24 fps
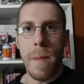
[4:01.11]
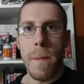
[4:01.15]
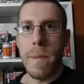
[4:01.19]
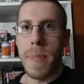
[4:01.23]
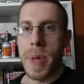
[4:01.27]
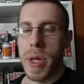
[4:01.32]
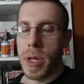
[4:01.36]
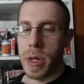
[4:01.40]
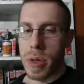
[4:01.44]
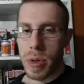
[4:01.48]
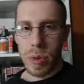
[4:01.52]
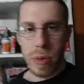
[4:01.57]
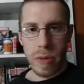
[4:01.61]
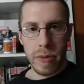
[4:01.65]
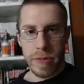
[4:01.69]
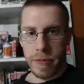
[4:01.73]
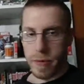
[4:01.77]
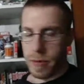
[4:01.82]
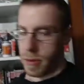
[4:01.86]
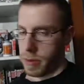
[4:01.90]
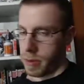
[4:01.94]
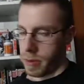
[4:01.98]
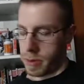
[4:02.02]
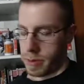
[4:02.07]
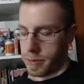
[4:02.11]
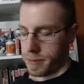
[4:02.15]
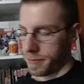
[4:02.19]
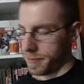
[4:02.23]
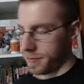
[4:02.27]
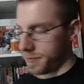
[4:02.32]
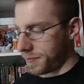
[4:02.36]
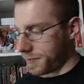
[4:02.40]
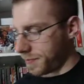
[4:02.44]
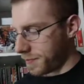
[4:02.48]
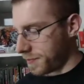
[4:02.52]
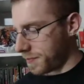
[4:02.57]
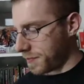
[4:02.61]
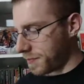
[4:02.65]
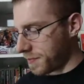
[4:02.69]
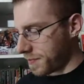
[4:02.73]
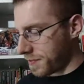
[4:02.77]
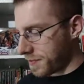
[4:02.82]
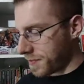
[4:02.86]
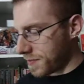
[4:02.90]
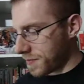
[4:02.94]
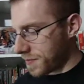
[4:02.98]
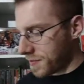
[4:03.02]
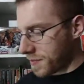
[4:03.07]
Beautiful.
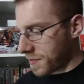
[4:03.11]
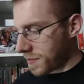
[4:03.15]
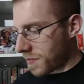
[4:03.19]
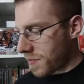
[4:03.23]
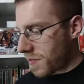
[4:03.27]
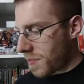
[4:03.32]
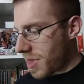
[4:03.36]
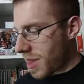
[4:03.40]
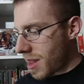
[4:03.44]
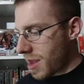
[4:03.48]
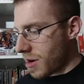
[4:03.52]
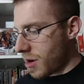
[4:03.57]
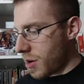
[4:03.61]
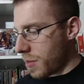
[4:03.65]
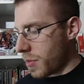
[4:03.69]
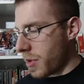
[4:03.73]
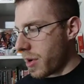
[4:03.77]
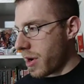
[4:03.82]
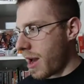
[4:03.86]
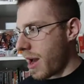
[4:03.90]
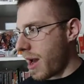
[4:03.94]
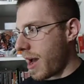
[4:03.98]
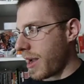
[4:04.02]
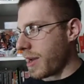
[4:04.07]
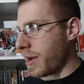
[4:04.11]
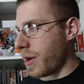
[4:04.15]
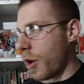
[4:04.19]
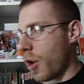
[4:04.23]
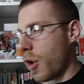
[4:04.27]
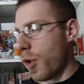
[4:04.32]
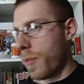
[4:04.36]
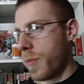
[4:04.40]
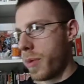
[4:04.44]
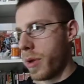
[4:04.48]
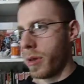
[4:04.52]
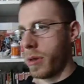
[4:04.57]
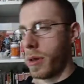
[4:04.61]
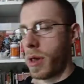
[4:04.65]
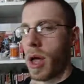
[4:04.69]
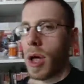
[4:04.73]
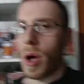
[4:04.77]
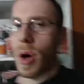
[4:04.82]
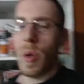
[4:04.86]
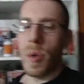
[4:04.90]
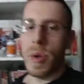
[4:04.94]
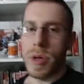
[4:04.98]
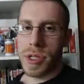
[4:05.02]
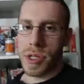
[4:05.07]
Number 9, oatmeal. I
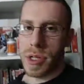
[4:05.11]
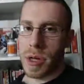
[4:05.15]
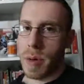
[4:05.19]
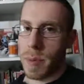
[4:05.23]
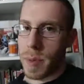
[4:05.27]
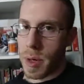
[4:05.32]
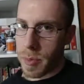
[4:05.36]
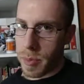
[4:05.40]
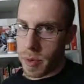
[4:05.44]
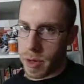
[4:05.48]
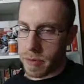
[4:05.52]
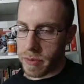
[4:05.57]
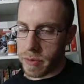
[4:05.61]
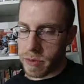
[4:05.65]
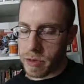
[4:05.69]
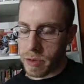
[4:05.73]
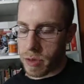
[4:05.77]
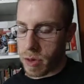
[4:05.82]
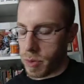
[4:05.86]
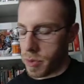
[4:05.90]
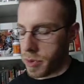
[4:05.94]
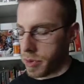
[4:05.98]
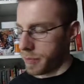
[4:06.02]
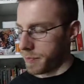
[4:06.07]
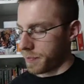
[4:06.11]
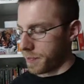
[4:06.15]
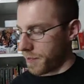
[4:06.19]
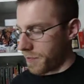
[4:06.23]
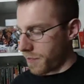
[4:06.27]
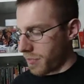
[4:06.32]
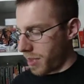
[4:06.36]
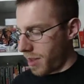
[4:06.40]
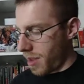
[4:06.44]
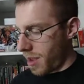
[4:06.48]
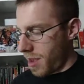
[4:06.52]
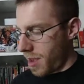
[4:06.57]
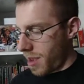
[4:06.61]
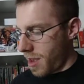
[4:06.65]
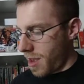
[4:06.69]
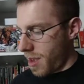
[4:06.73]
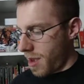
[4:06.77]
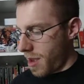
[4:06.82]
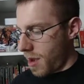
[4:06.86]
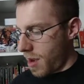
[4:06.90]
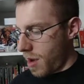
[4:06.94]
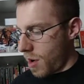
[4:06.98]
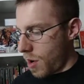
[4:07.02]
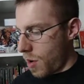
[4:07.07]
always start my breakfast with oatmeal.
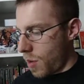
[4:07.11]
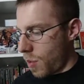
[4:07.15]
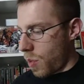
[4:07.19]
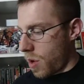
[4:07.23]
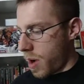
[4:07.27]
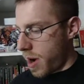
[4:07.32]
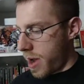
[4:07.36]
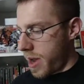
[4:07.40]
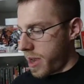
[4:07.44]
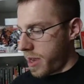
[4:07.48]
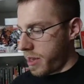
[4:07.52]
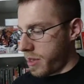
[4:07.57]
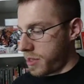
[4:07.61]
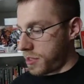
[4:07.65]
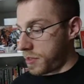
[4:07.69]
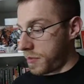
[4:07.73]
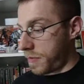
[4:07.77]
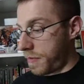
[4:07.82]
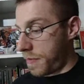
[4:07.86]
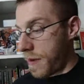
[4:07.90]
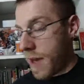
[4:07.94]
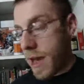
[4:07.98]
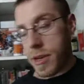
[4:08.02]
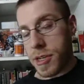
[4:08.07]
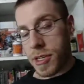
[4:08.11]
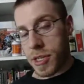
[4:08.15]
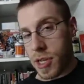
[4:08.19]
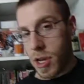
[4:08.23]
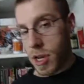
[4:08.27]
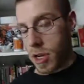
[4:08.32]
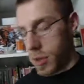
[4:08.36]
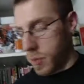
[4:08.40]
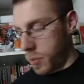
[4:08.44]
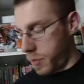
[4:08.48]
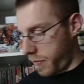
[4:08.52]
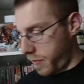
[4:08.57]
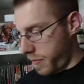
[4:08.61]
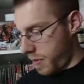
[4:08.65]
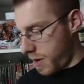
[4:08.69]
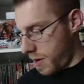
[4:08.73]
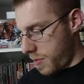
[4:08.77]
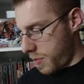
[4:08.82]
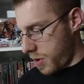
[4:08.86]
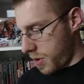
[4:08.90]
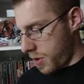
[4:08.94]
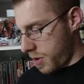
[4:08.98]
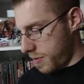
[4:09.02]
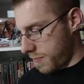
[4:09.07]
Why? It's a fat-soluble
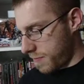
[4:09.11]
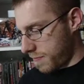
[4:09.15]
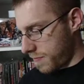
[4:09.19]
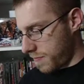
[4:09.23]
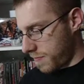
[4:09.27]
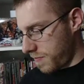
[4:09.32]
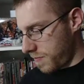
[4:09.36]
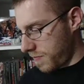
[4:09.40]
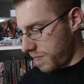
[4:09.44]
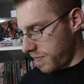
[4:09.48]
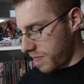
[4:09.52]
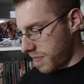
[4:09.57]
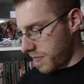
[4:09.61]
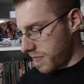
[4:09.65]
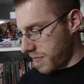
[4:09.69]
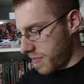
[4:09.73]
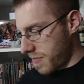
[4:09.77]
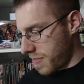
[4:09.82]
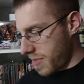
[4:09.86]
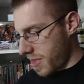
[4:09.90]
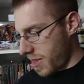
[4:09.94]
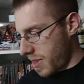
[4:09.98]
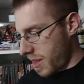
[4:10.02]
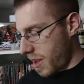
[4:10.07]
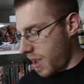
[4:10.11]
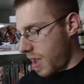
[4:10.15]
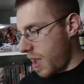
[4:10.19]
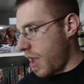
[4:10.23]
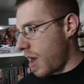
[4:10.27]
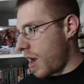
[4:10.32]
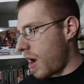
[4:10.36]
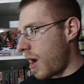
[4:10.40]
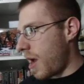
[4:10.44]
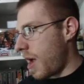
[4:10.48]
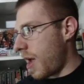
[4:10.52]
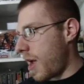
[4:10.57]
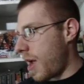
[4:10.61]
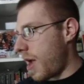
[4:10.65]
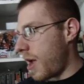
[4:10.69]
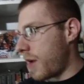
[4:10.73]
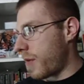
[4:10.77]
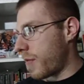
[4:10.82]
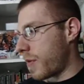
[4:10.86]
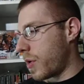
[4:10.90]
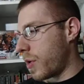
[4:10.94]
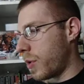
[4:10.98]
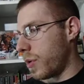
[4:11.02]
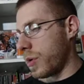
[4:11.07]
fiber. And,
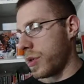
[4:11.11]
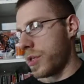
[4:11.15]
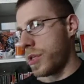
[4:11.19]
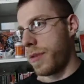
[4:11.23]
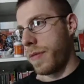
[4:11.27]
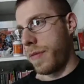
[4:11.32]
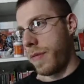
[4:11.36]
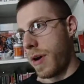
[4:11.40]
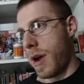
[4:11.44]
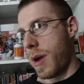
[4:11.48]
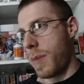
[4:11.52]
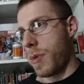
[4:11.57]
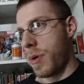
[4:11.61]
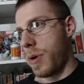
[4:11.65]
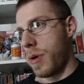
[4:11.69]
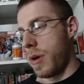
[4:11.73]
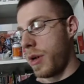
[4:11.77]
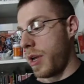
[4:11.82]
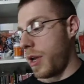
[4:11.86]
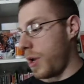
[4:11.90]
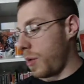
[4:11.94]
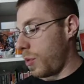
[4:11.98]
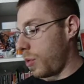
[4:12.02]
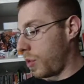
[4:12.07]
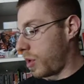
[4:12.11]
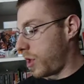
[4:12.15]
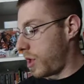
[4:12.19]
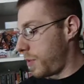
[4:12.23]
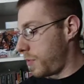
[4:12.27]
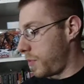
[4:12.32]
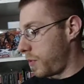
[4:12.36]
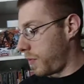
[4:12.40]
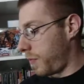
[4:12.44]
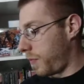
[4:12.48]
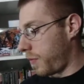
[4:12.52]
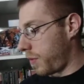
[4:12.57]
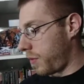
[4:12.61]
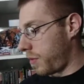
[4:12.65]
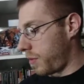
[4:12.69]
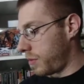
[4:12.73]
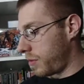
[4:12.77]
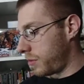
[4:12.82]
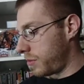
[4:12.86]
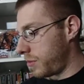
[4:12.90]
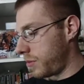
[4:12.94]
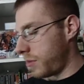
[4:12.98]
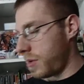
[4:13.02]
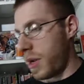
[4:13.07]
of course, the fiber. It will keep you full,
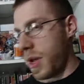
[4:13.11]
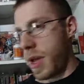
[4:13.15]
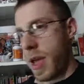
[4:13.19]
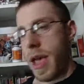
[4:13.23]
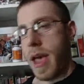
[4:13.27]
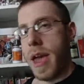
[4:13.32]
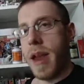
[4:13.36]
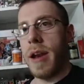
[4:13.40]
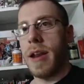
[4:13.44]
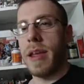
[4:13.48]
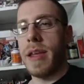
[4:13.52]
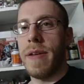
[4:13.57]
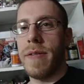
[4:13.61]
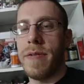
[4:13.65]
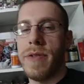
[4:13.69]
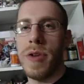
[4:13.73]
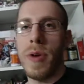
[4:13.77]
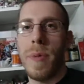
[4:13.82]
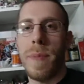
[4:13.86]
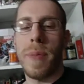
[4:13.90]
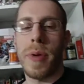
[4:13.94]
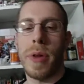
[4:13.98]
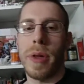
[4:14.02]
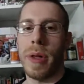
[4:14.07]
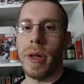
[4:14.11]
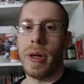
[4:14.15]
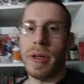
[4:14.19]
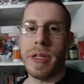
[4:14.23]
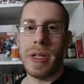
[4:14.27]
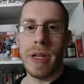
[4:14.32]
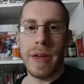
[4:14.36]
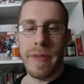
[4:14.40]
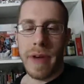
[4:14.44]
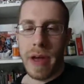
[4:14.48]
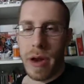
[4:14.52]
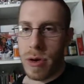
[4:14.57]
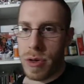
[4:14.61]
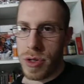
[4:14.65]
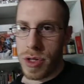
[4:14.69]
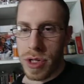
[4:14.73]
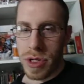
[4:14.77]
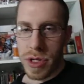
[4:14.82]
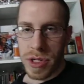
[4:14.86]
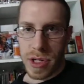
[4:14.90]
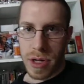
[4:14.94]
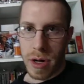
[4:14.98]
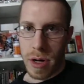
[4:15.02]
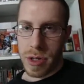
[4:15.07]
and it gives you plenty of energy
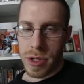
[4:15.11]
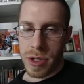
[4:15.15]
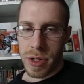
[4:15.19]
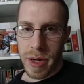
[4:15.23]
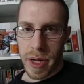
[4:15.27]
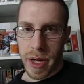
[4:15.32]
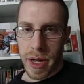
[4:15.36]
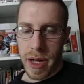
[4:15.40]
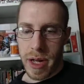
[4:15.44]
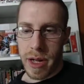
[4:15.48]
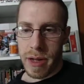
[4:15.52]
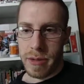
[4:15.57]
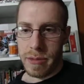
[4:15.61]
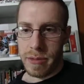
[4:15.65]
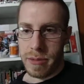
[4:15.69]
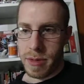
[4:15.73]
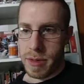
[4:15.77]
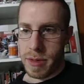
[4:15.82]
to start your day.